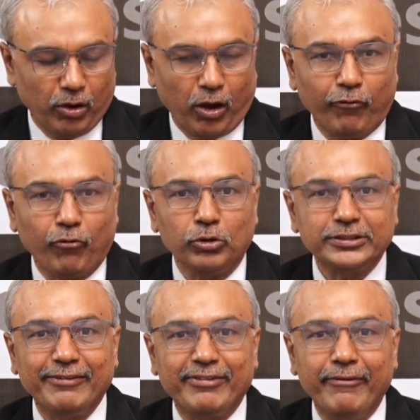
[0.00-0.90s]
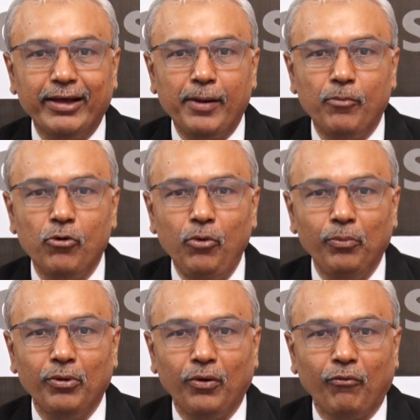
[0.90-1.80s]
Of course, if given a
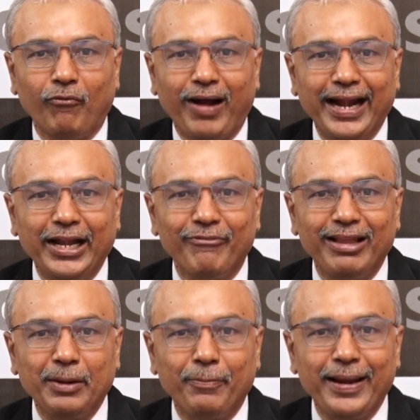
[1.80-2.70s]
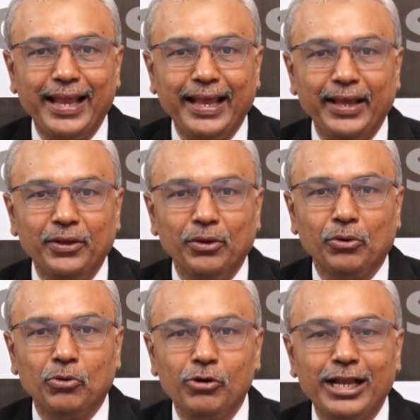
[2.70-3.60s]
move, white will play
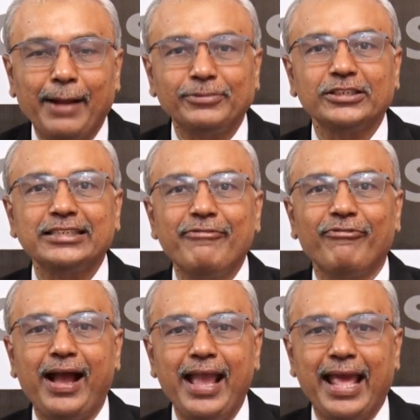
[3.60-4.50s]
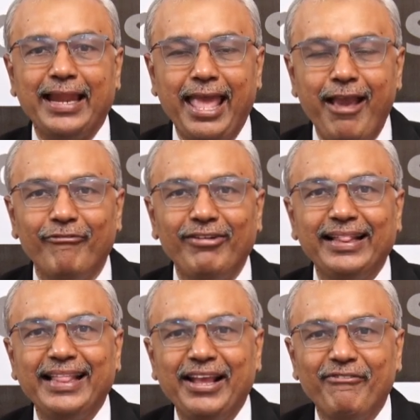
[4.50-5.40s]
rook captures e5 and
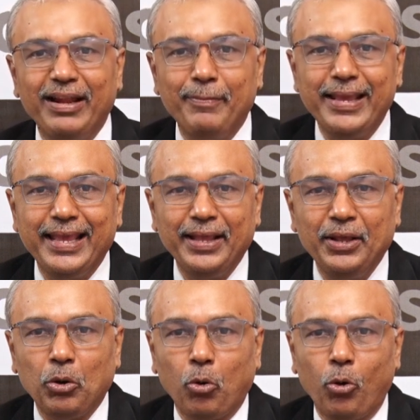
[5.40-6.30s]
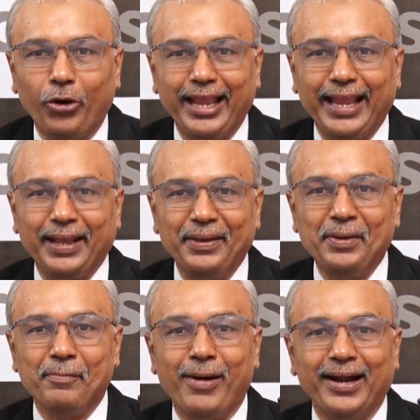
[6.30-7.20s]
everything will be okay.
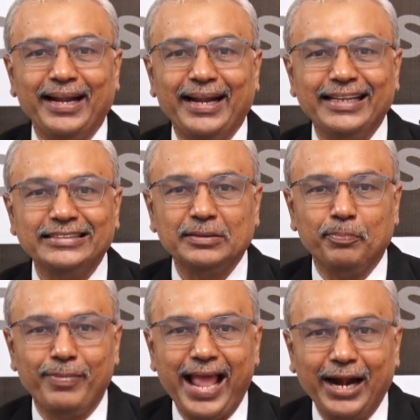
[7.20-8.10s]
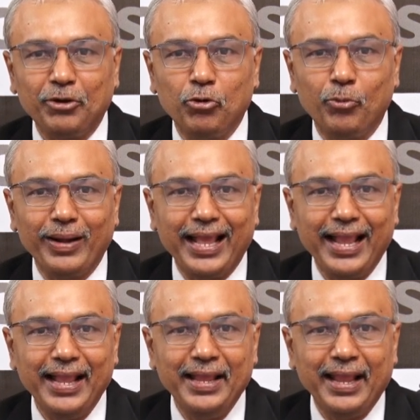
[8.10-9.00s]
But it is black to
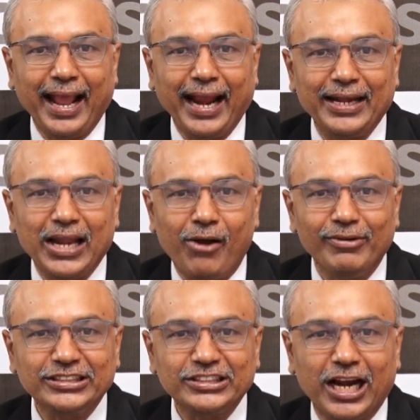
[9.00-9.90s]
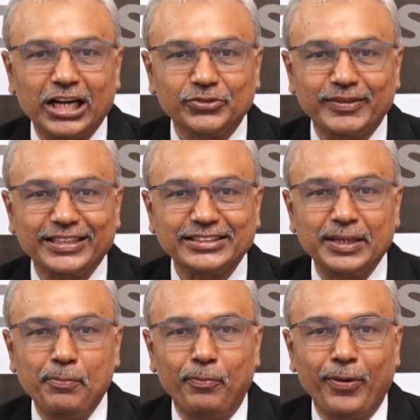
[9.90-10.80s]
play, and now it starts with a
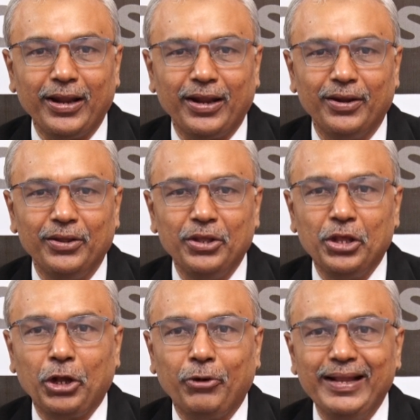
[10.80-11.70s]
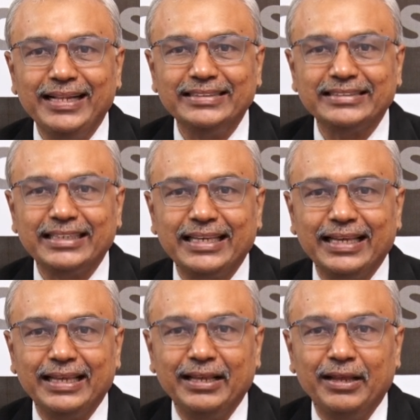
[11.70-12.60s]
simple queen
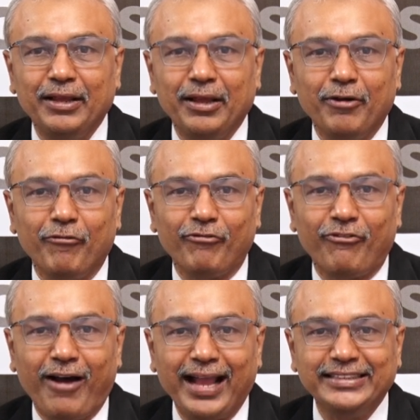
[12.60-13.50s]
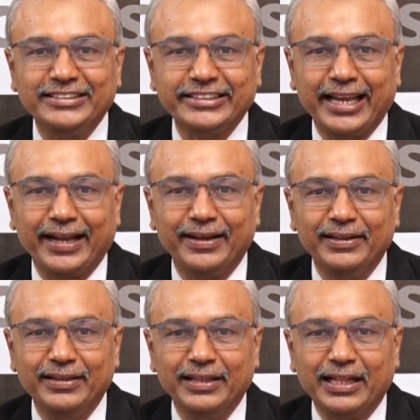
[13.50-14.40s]
c5 check.
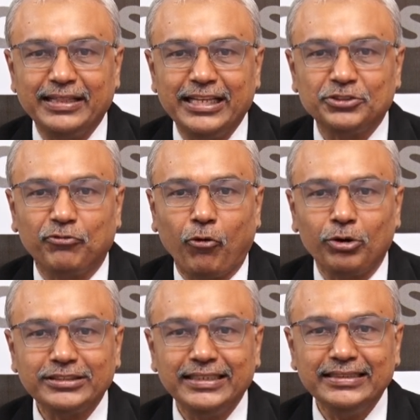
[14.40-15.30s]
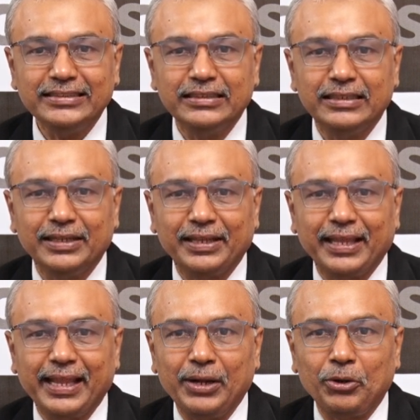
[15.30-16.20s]
This forces
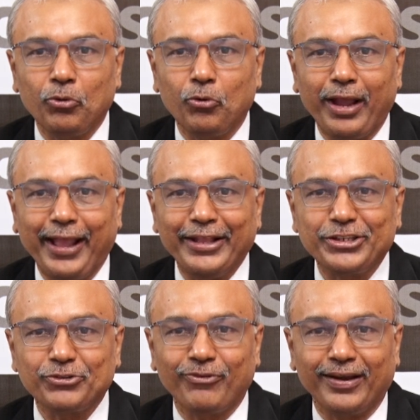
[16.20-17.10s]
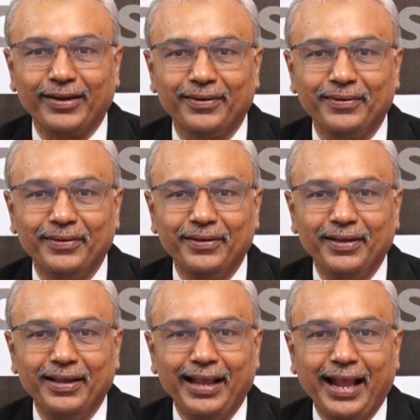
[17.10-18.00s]
king to h1.
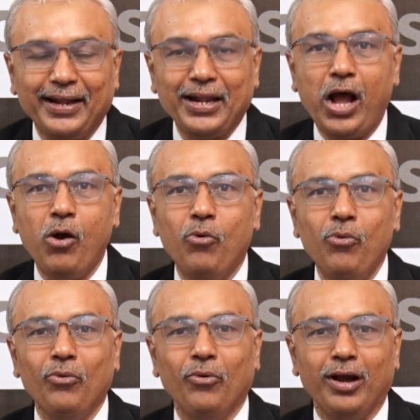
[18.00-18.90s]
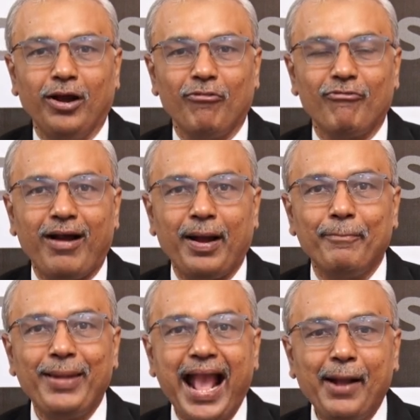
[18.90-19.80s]
And now
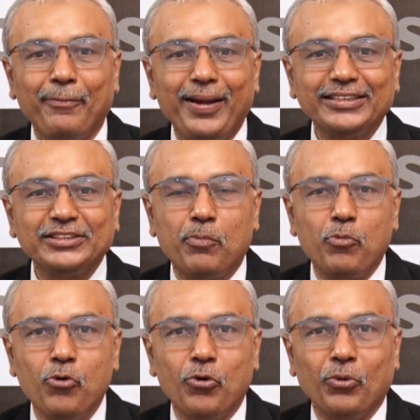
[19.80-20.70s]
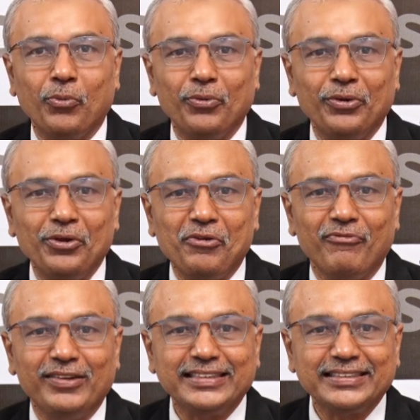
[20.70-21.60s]
black plays a move
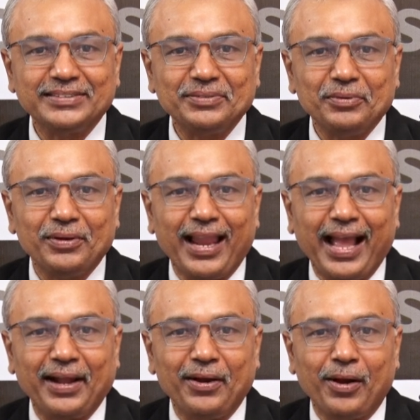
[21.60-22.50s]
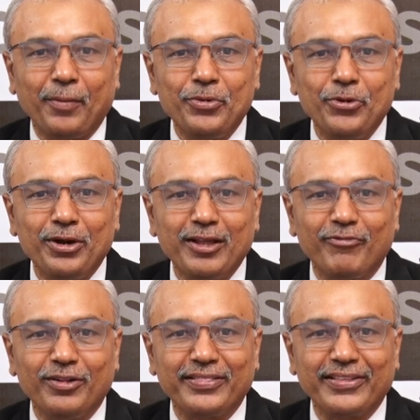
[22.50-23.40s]
which is like a
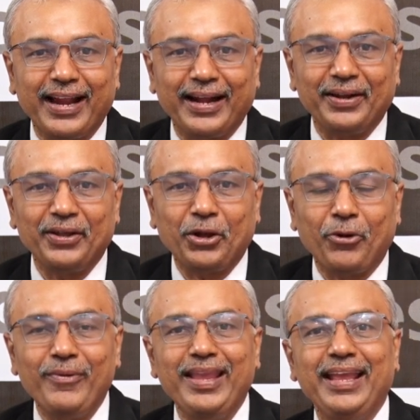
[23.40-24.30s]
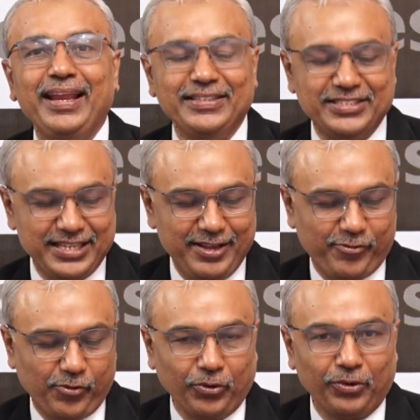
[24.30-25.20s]
beautiful threat. Queen
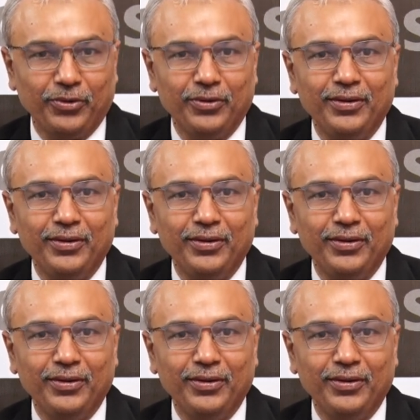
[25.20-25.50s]
c4.